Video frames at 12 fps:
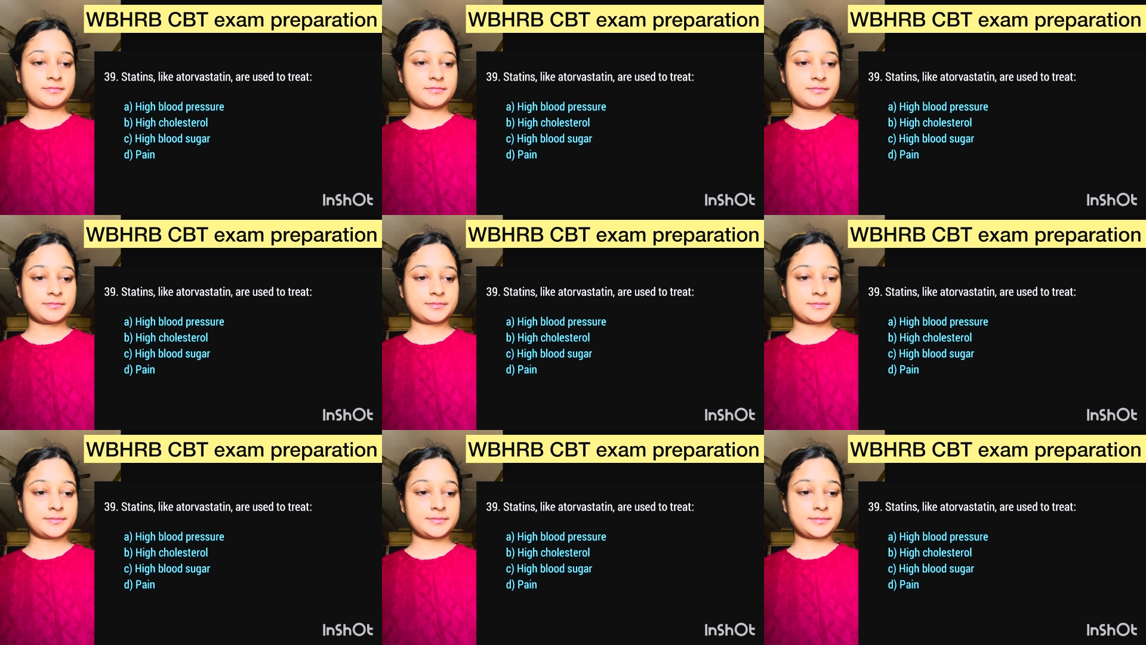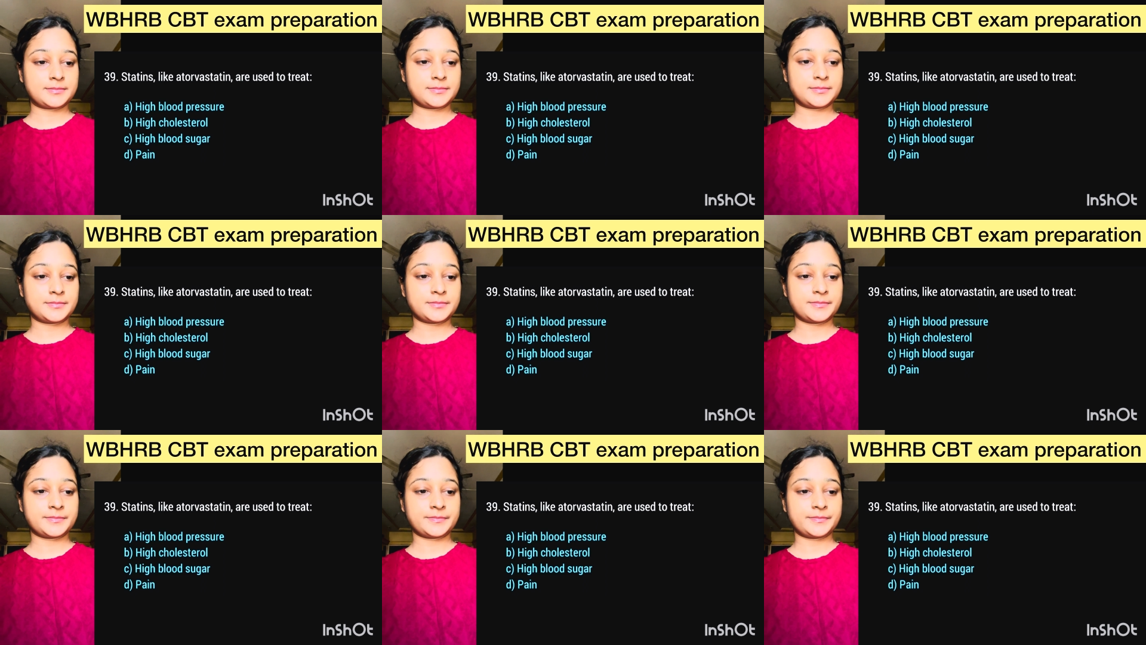
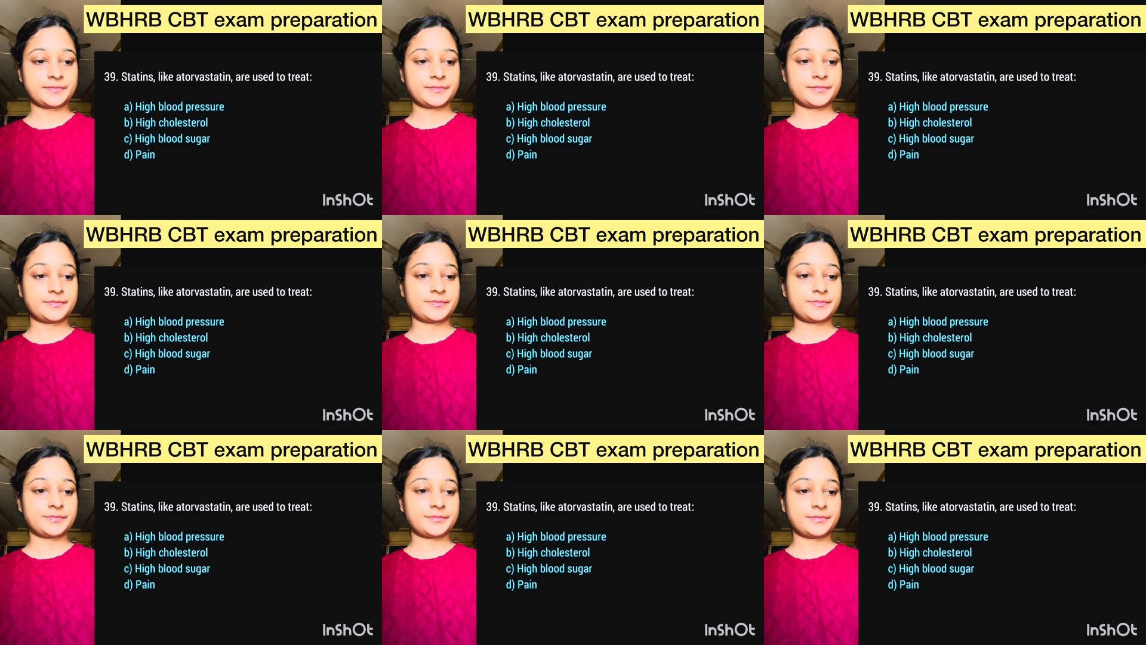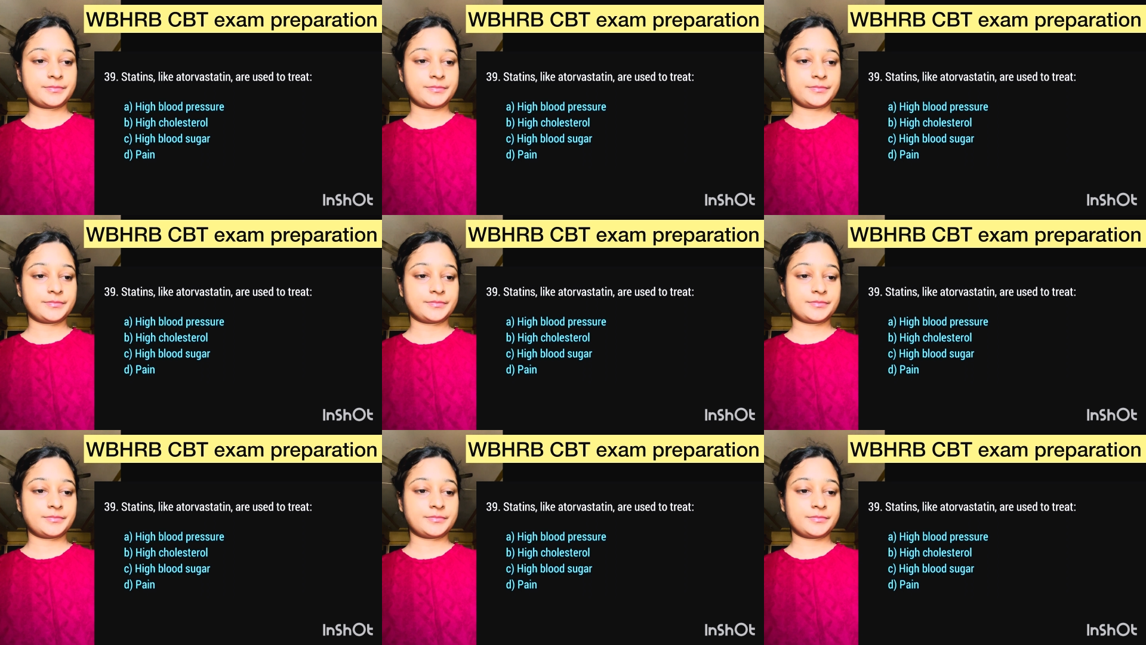
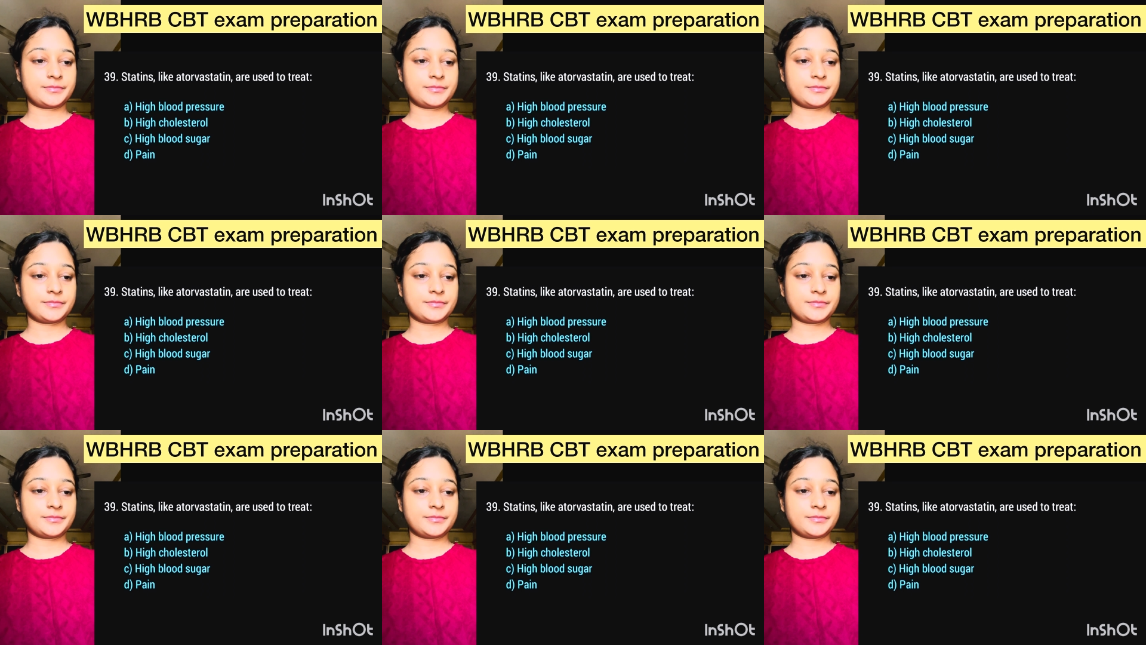Nothing is said.